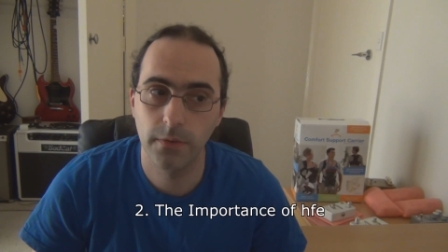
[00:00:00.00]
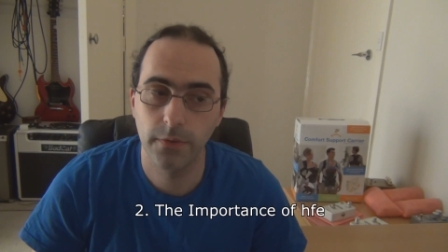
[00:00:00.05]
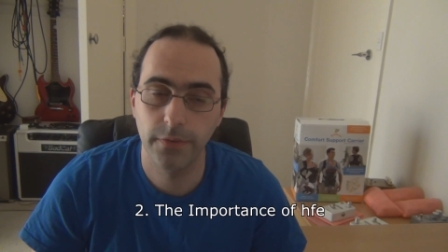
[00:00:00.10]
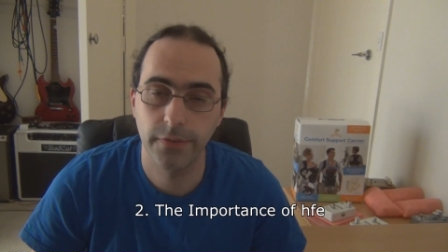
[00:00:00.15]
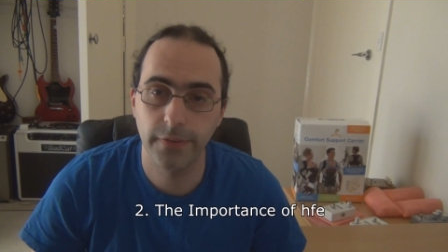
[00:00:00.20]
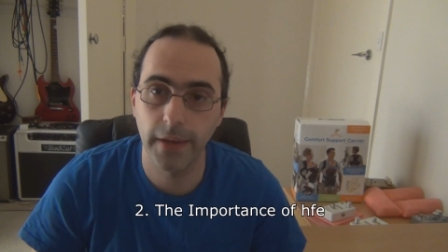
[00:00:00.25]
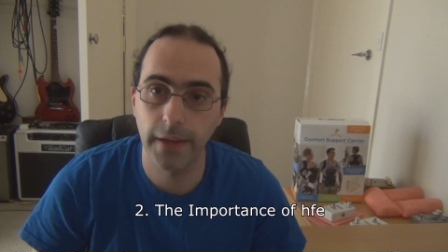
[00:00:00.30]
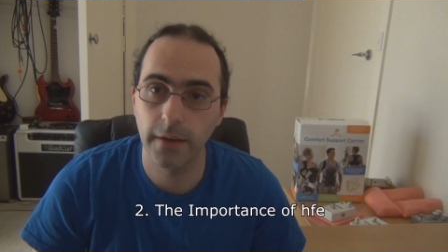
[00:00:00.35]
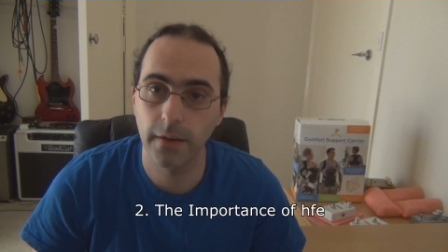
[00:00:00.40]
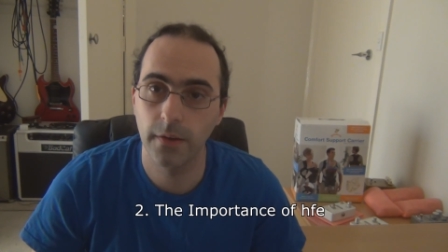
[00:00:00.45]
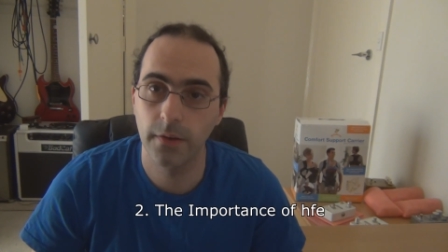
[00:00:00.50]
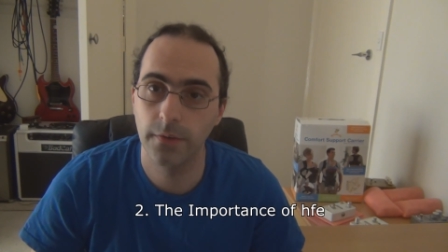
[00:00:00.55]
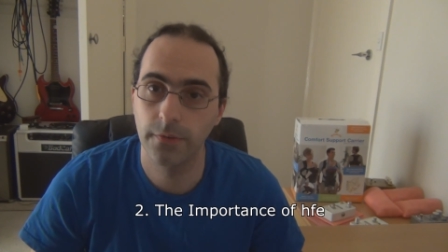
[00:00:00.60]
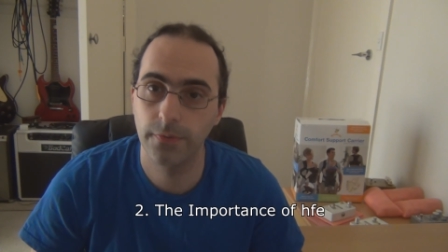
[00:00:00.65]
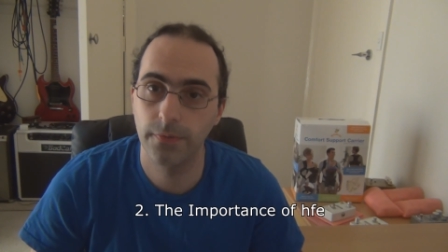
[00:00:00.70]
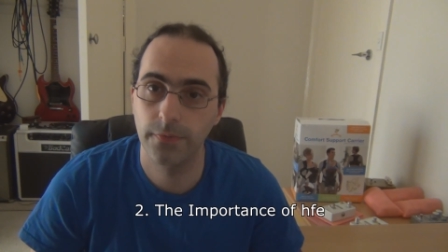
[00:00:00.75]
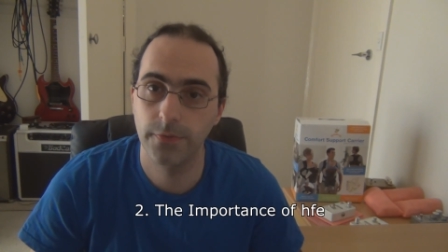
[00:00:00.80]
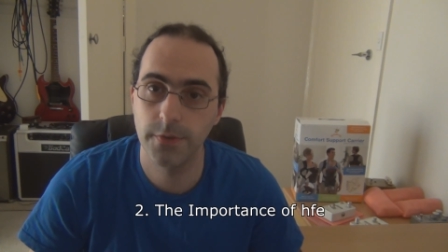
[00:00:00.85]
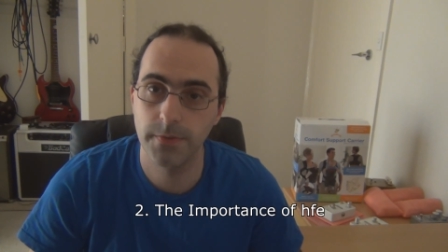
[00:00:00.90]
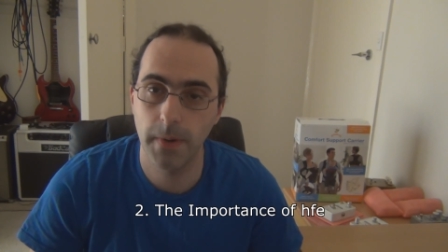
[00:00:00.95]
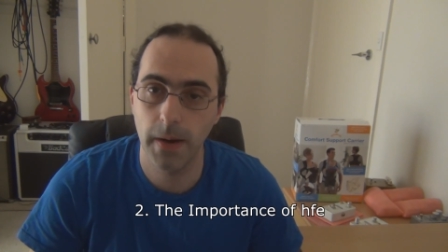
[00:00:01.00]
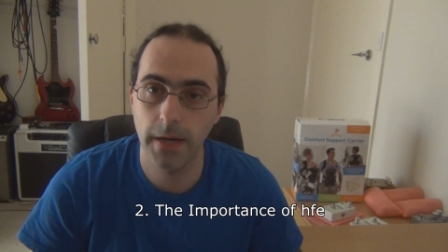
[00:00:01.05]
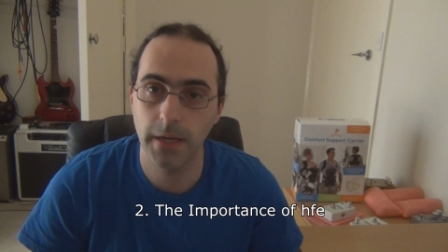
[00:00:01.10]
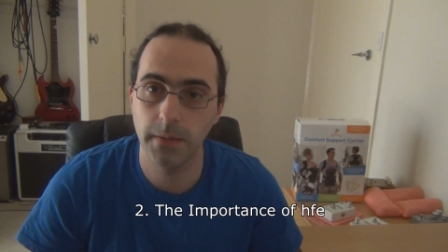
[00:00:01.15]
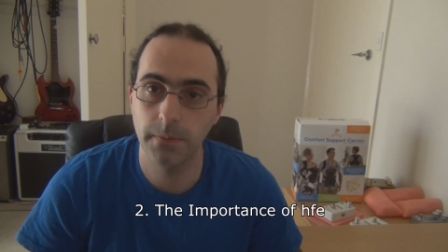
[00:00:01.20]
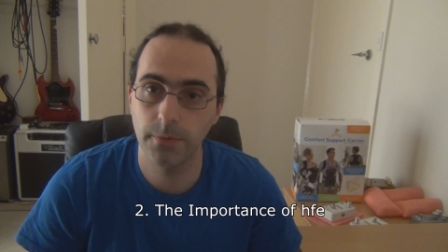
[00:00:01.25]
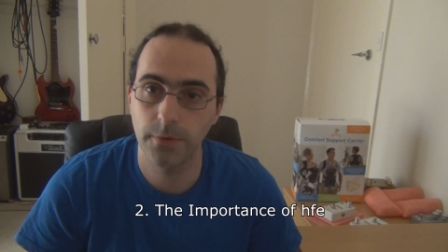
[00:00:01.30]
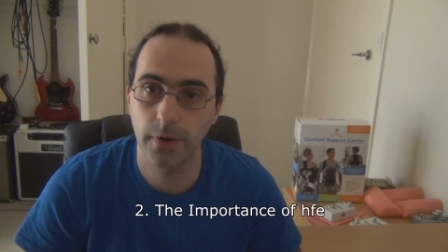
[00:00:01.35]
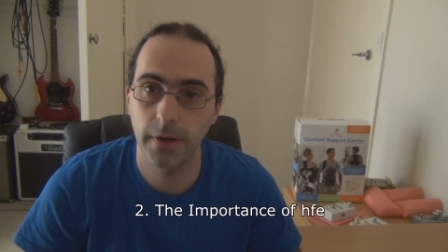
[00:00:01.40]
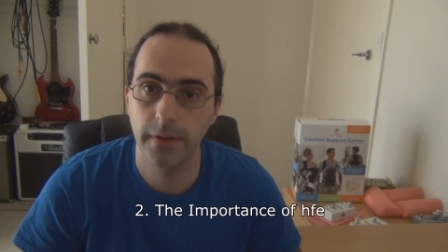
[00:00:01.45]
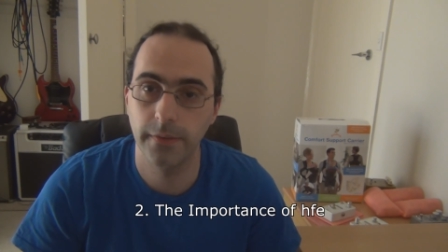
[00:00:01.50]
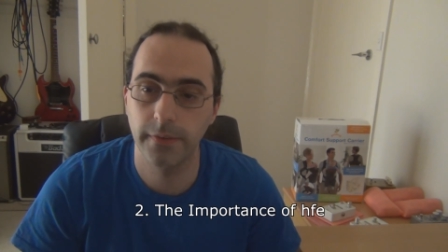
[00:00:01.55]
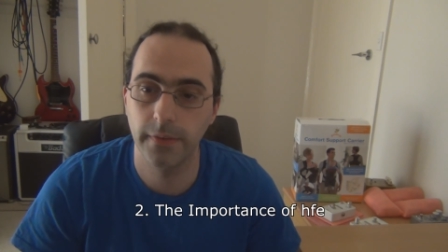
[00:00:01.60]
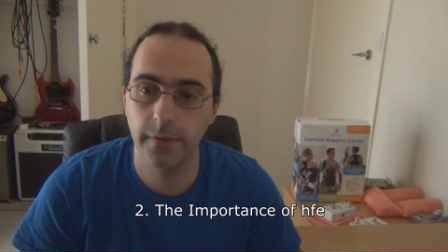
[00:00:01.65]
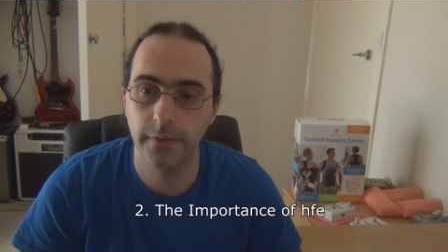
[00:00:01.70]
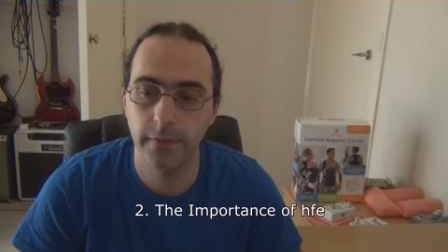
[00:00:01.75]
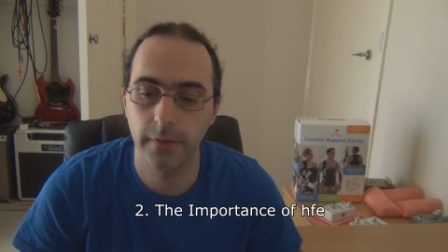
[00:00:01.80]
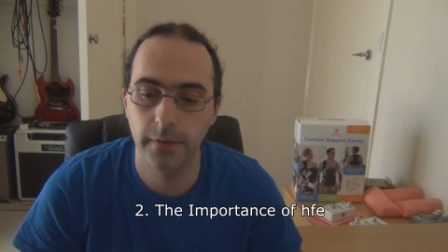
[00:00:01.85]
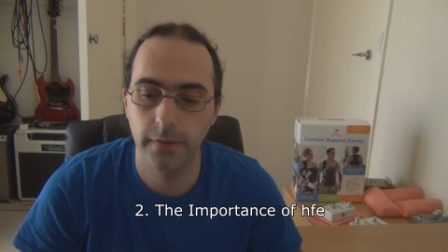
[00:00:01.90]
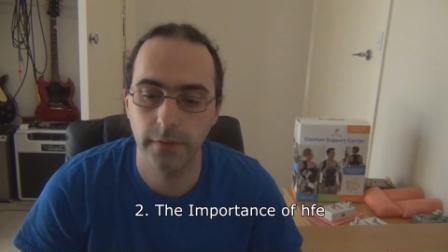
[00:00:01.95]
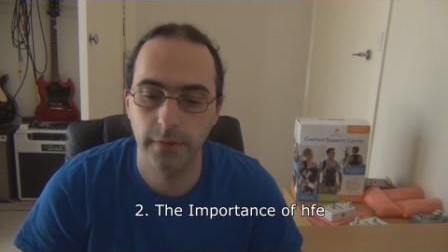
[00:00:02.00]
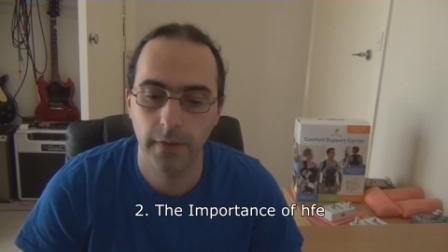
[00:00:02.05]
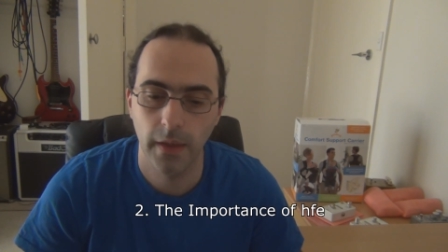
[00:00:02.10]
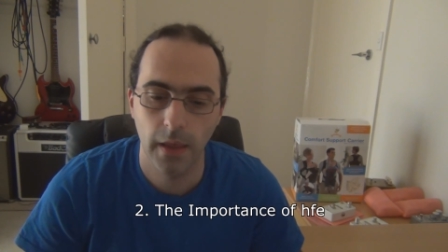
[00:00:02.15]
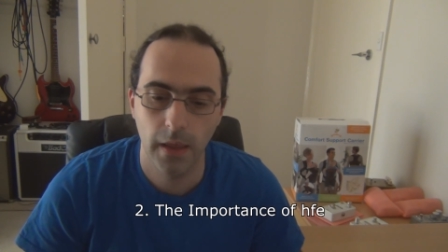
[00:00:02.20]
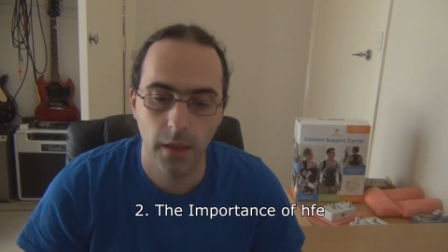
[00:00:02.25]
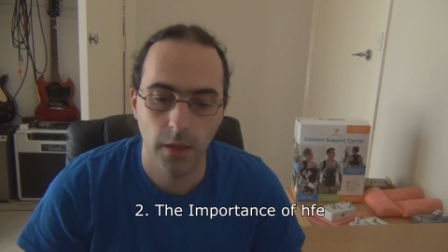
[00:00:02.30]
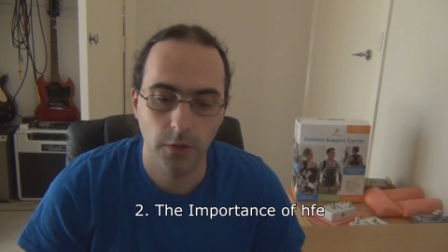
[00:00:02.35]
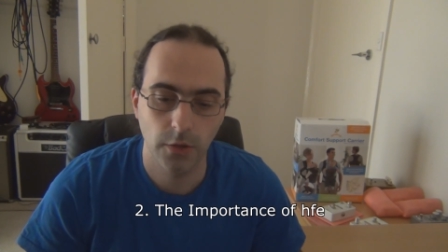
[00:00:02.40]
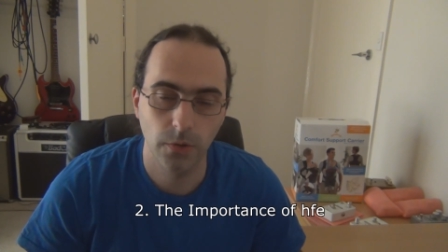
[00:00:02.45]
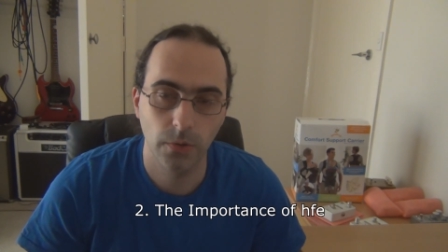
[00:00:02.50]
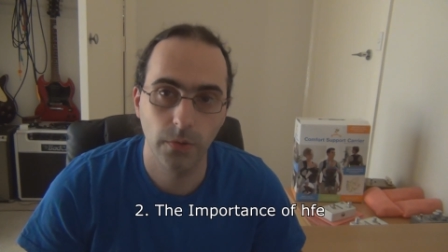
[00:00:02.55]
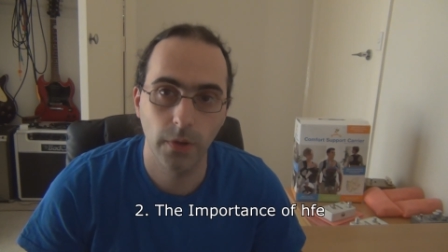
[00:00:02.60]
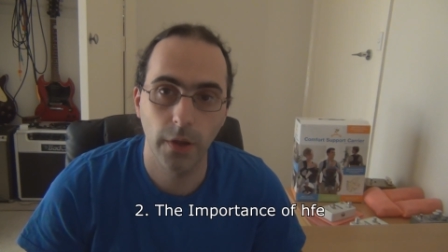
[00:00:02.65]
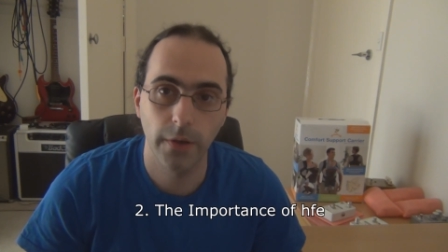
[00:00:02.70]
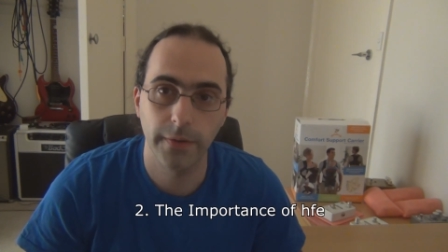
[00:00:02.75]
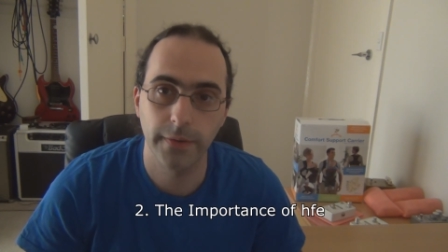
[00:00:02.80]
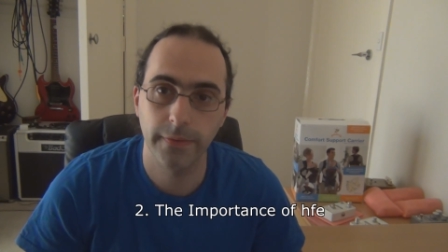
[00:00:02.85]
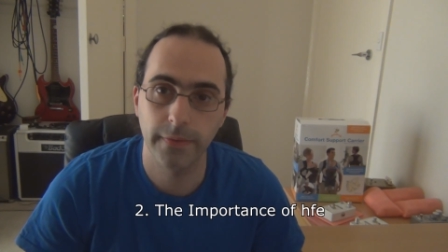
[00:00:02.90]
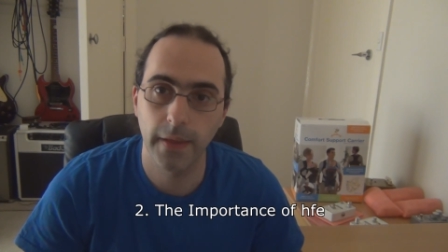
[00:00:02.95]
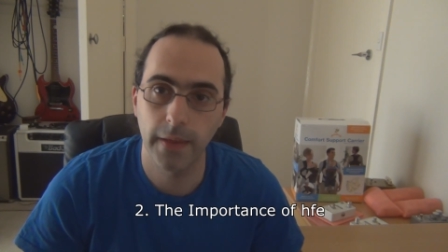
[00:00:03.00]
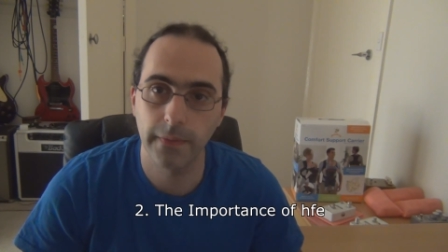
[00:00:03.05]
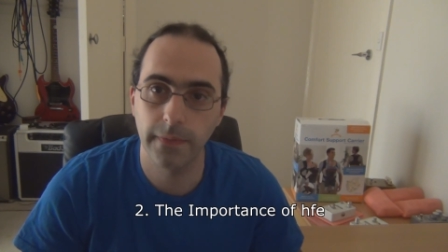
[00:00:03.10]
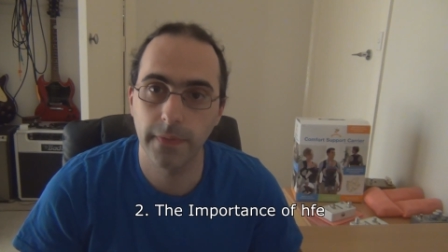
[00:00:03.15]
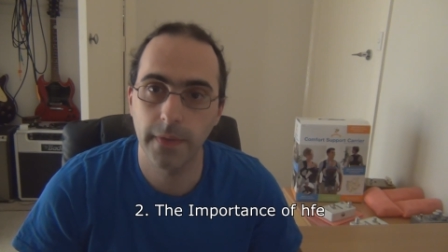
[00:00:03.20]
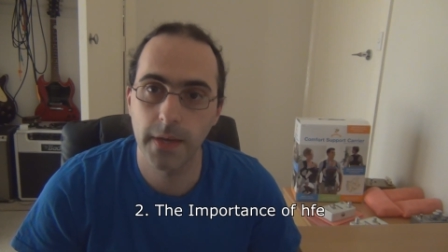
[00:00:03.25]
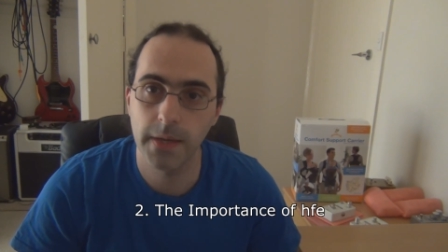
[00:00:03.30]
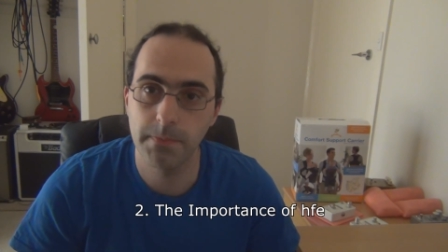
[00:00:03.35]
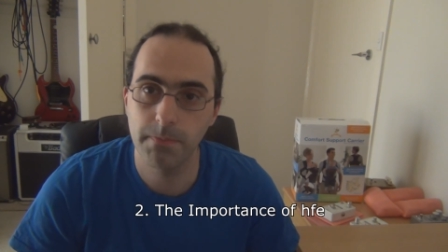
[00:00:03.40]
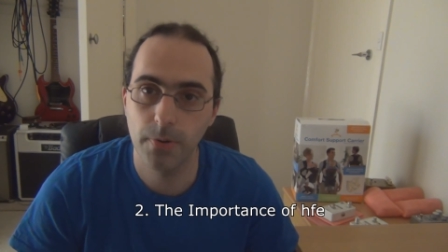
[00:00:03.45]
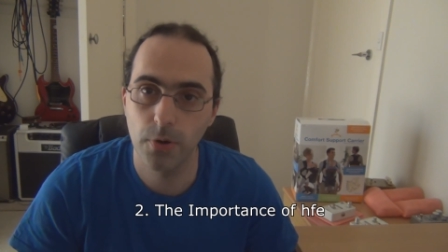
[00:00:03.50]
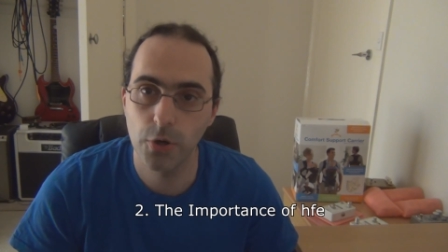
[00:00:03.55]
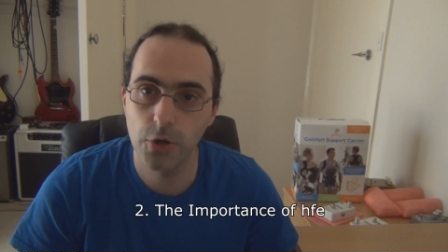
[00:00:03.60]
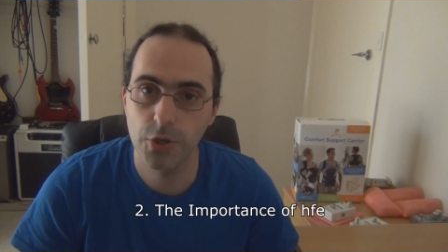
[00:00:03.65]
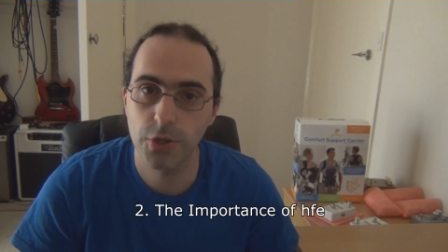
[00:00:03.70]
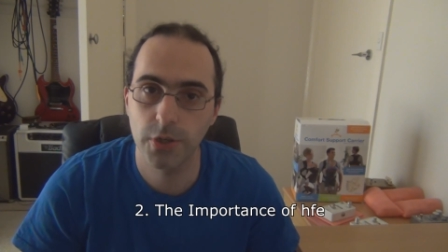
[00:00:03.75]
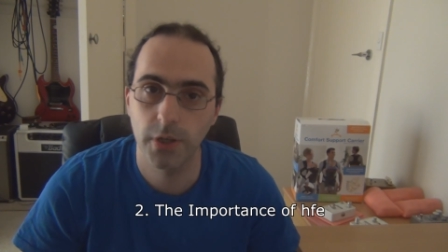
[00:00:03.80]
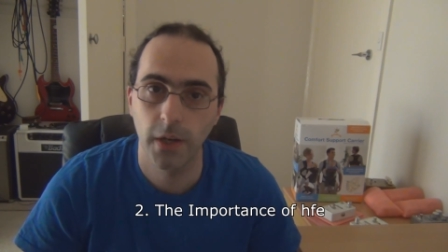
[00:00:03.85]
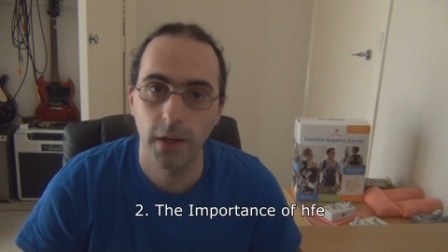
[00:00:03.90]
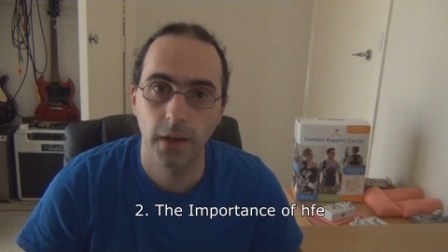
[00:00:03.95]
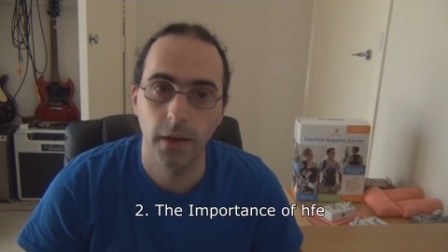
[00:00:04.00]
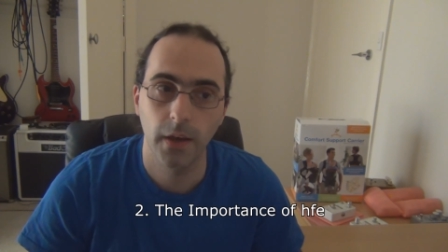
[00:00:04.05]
set of germanium transistors, you'll notice that they push